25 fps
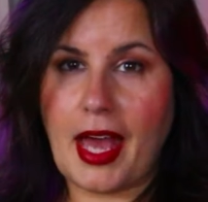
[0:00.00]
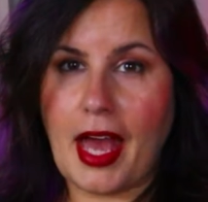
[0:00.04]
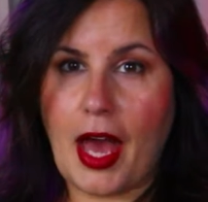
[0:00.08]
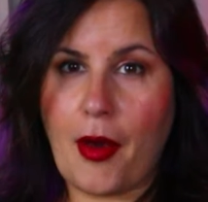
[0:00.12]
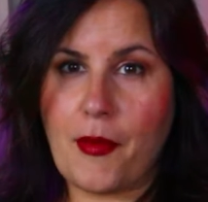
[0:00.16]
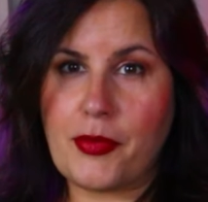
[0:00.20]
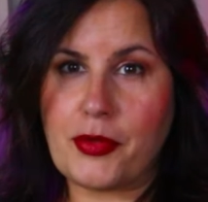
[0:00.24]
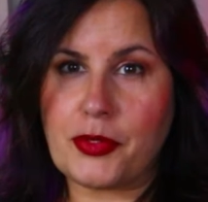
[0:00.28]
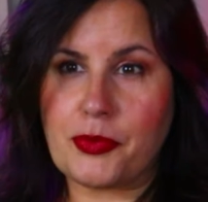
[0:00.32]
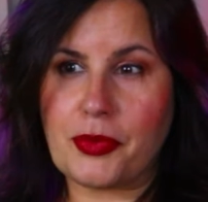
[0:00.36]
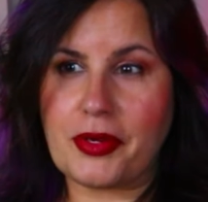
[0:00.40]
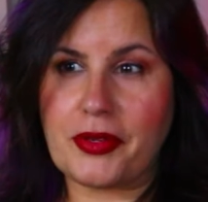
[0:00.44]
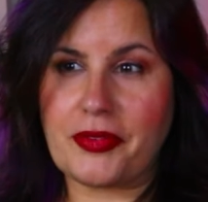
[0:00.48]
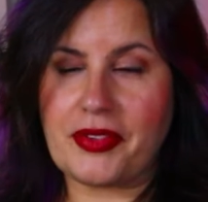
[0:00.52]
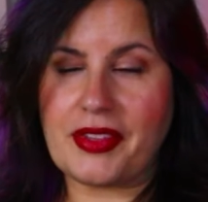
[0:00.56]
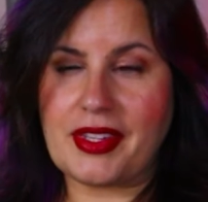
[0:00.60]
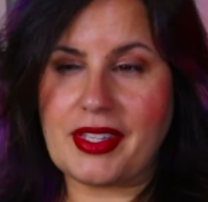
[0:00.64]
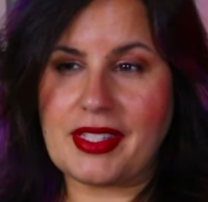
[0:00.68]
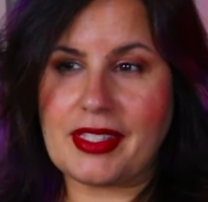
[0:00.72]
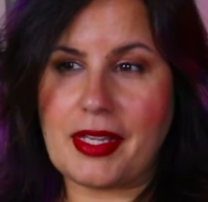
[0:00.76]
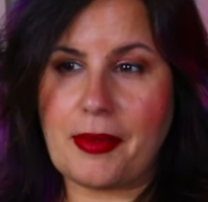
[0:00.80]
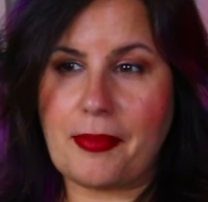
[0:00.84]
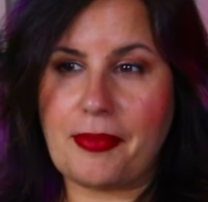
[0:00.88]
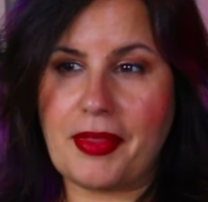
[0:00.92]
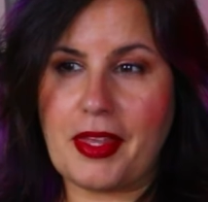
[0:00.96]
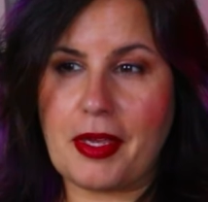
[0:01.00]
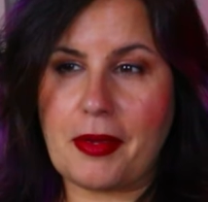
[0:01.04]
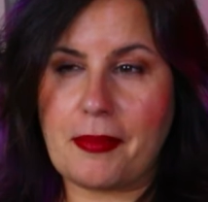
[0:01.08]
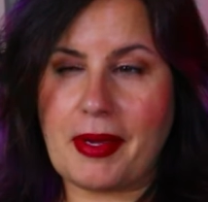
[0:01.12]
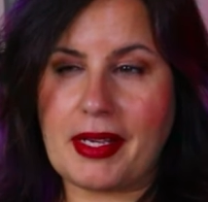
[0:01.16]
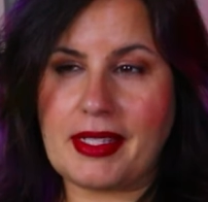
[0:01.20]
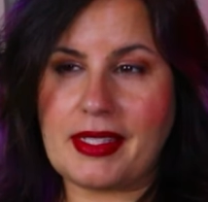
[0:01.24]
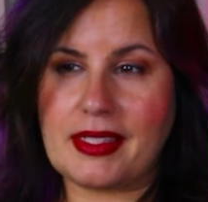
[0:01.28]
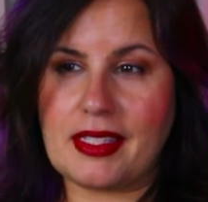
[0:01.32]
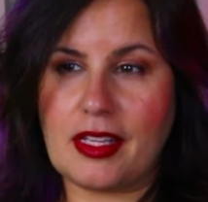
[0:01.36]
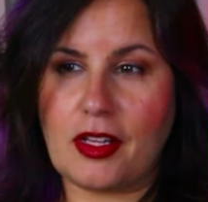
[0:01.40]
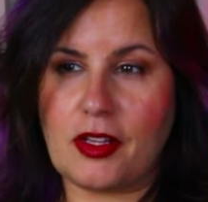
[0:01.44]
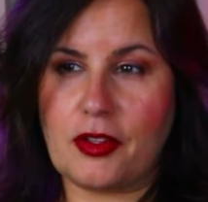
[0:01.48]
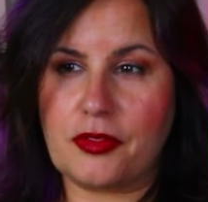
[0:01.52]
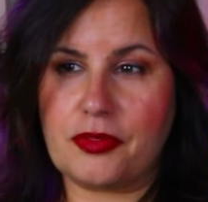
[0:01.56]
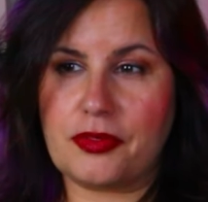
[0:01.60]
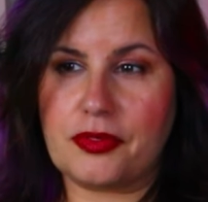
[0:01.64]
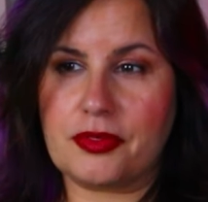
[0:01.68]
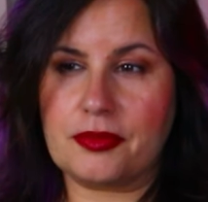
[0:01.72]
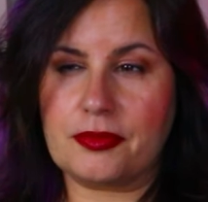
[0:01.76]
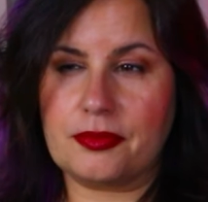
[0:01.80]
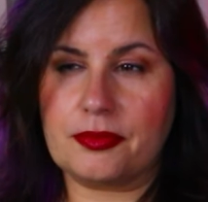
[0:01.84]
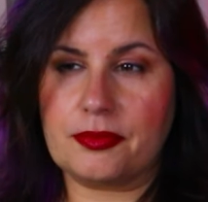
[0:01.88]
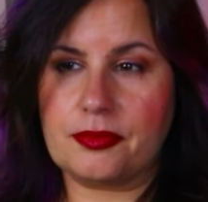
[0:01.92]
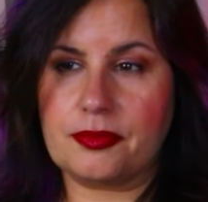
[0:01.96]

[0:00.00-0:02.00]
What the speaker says: I was wondering the same thing myself.